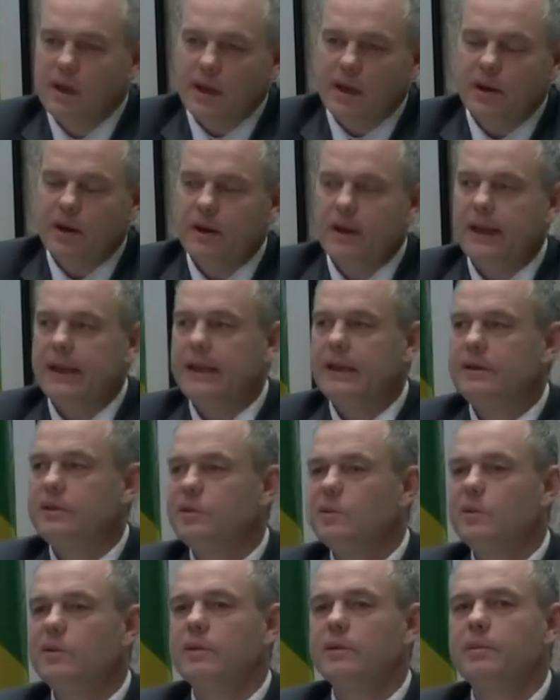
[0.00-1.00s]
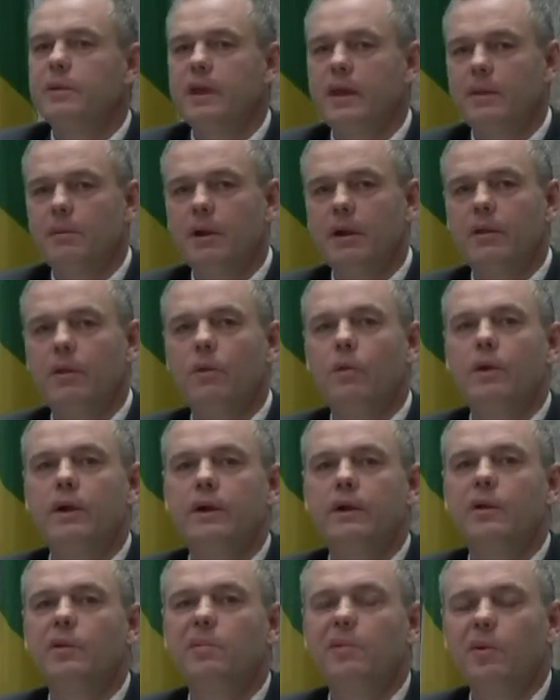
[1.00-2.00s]
one hundred eighty-two of them came out of the
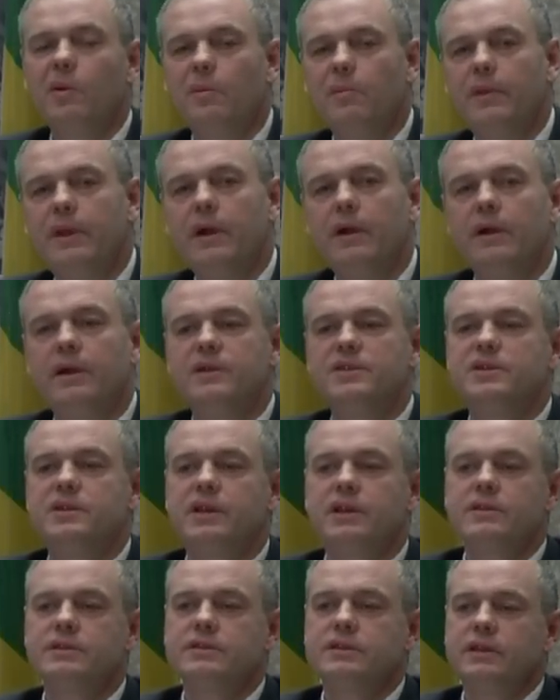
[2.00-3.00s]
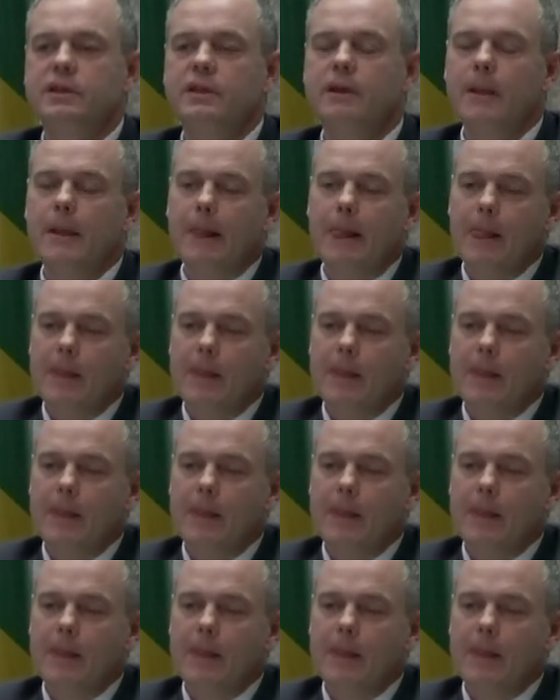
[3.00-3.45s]
one group home there, as you can see.